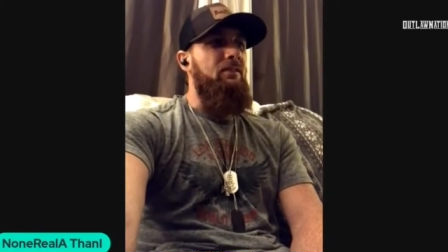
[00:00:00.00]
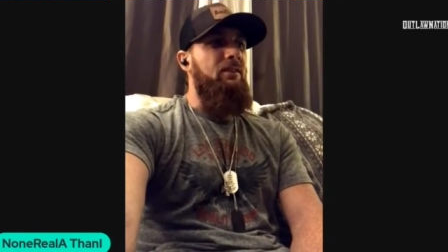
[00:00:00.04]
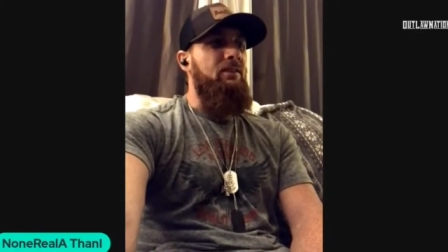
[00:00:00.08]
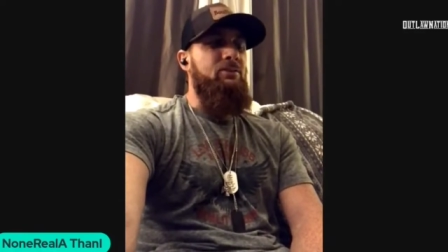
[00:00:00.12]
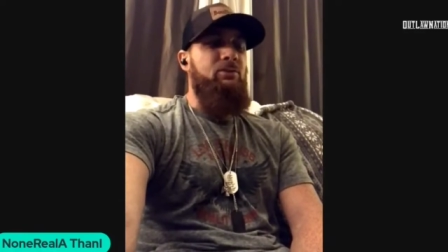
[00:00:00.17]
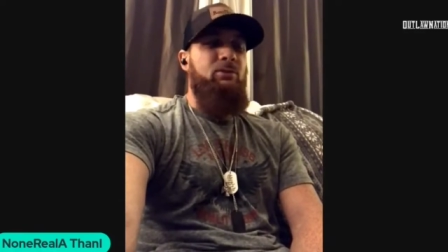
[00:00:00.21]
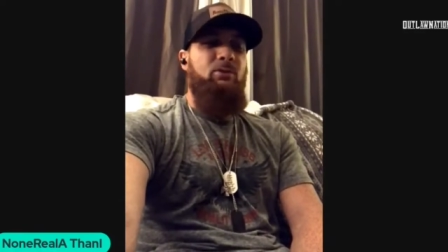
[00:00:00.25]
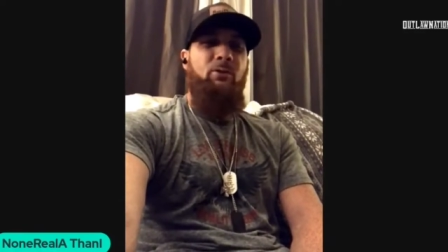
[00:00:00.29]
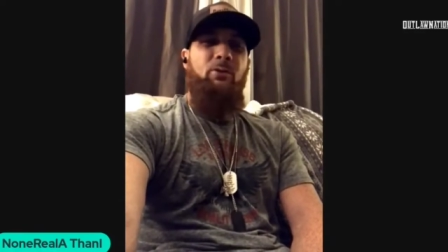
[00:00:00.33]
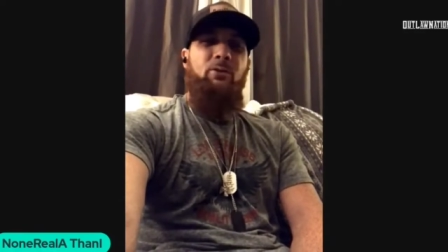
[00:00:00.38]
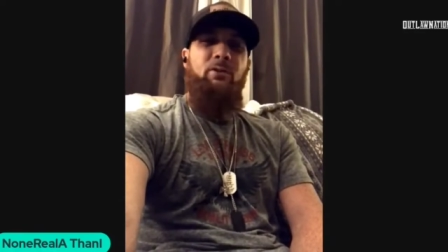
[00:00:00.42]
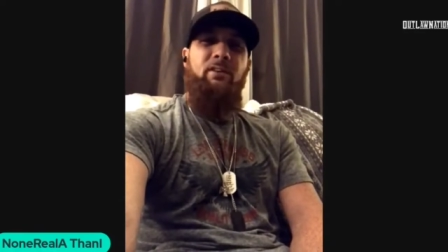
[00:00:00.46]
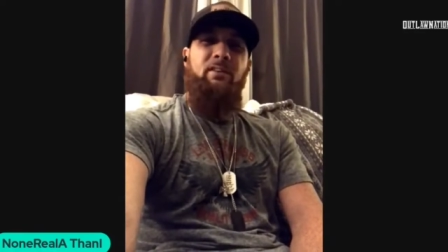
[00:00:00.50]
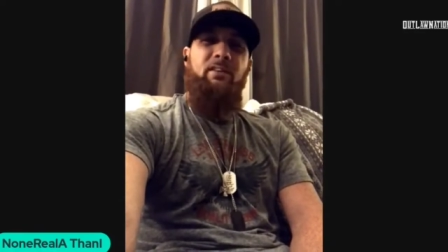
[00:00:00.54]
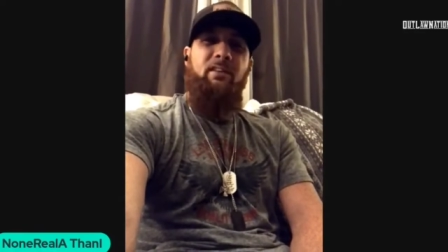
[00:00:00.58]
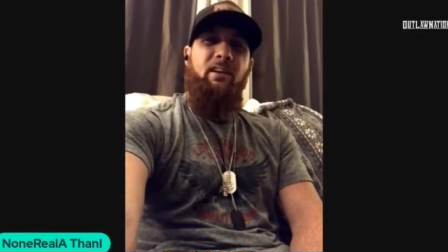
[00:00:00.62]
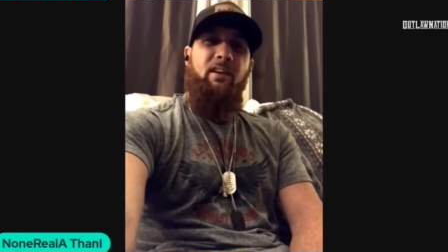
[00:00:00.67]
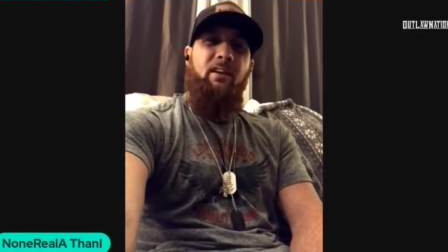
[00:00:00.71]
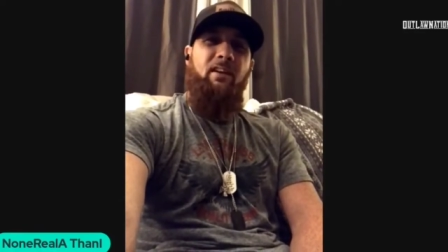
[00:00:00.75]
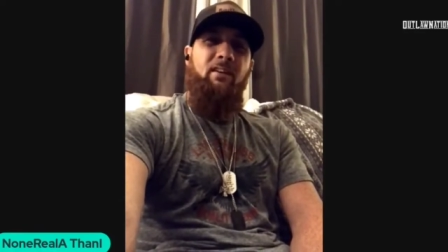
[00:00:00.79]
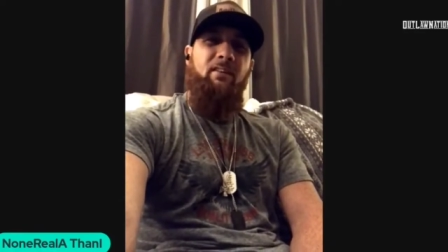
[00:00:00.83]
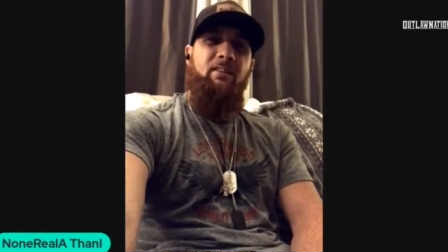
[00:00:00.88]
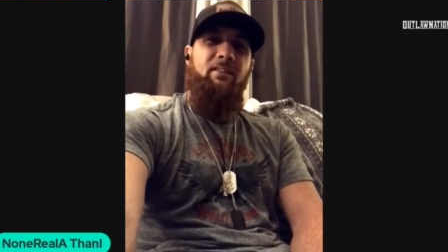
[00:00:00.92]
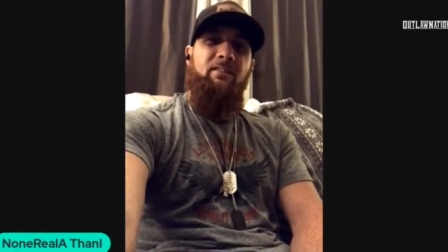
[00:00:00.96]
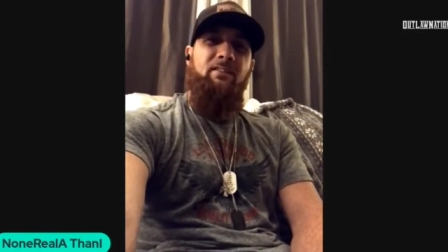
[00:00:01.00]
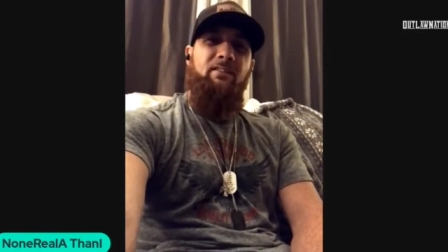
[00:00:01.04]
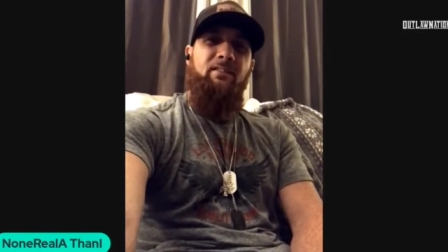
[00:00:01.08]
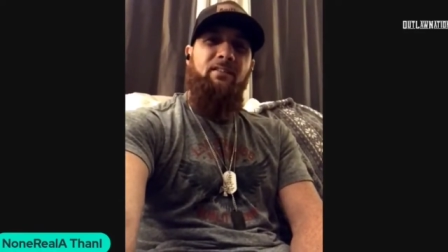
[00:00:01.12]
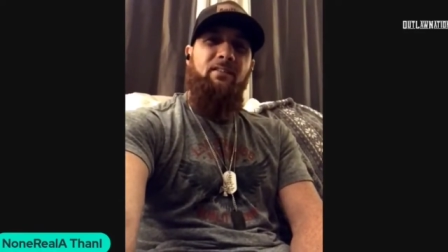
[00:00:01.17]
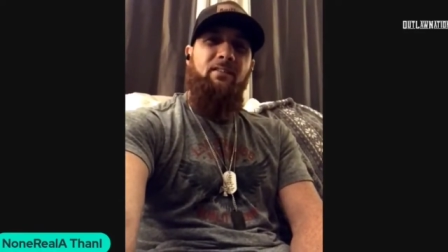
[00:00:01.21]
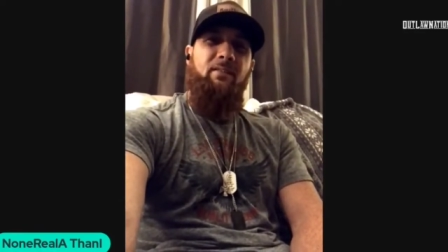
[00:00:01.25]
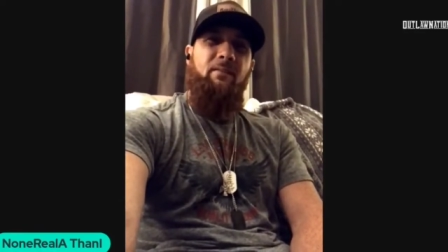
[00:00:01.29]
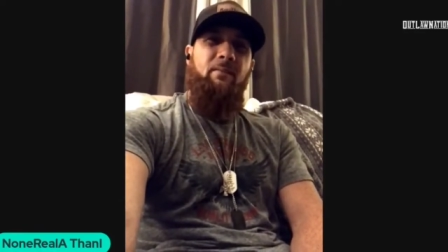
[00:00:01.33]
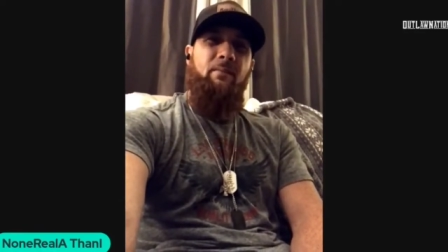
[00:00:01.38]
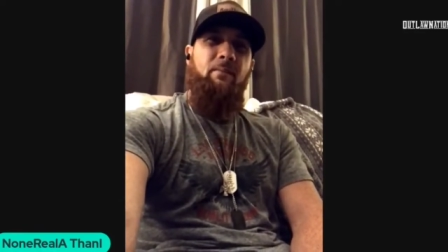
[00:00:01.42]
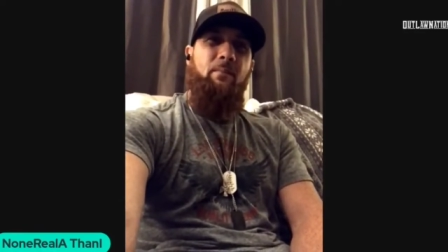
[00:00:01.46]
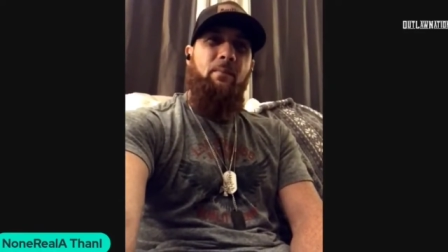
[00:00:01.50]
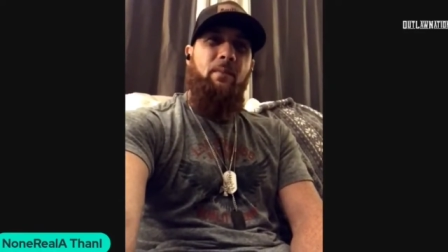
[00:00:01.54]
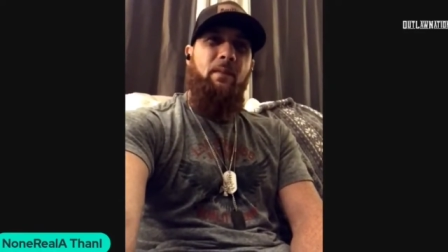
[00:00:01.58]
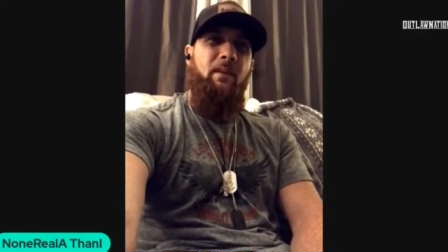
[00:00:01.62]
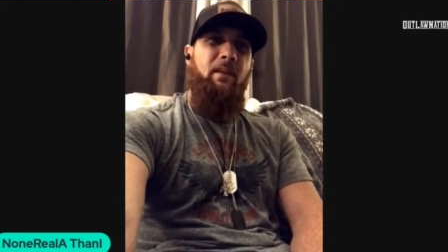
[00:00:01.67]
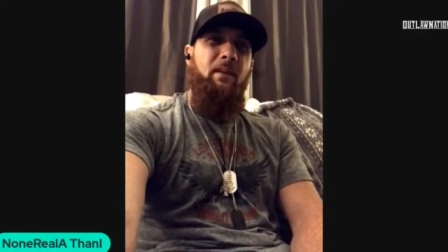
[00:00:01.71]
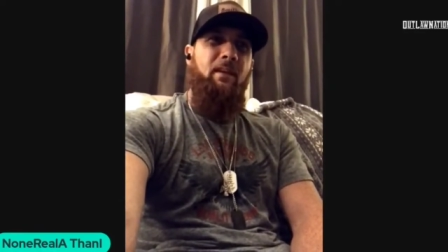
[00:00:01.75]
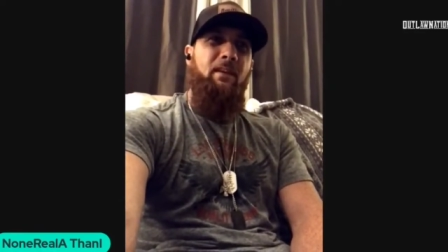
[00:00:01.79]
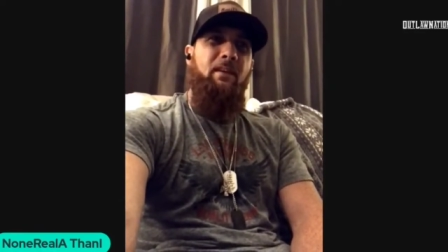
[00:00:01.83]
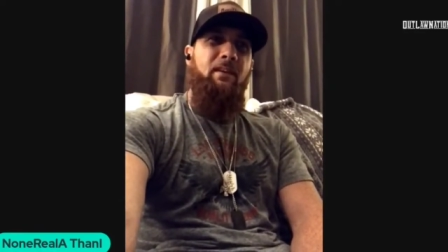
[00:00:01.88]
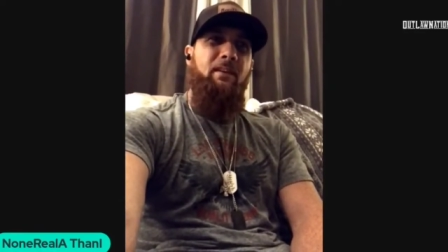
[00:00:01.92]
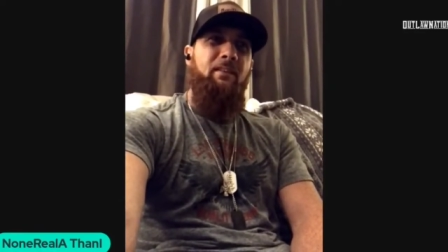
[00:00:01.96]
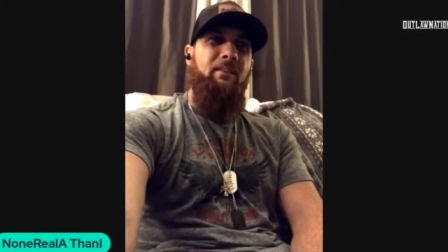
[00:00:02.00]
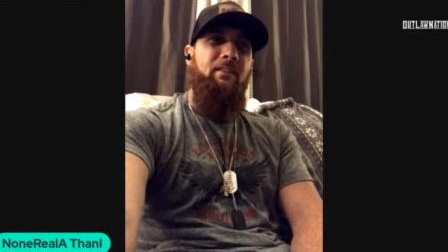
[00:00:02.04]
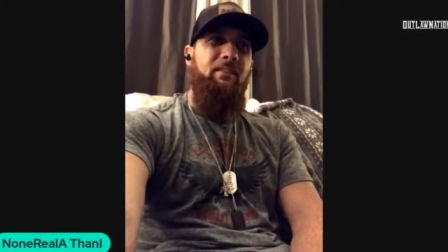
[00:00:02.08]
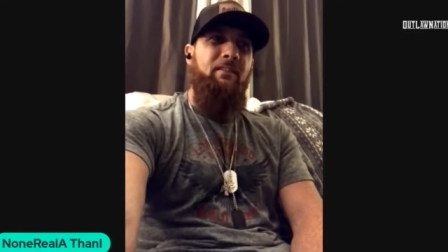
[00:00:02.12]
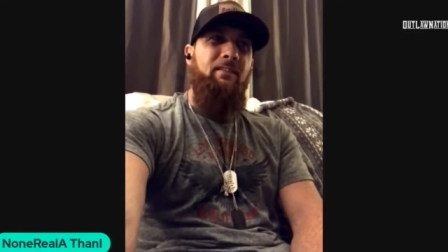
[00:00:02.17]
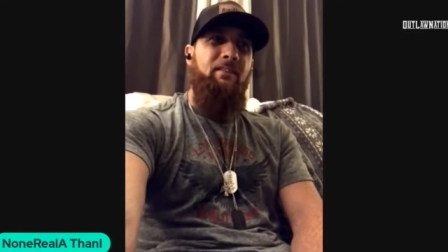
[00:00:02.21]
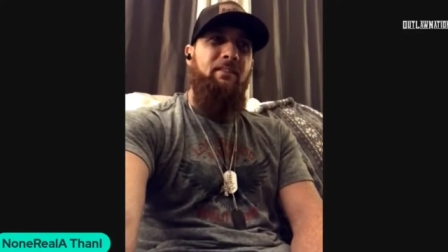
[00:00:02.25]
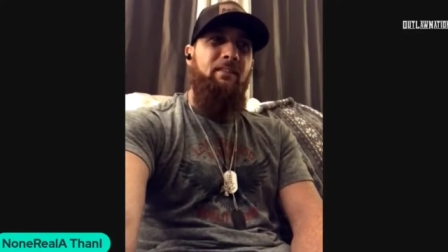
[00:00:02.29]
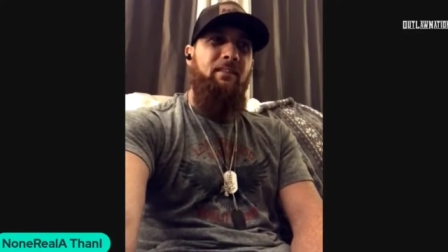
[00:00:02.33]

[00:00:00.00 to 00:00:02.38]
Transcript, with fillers: slowed it down, and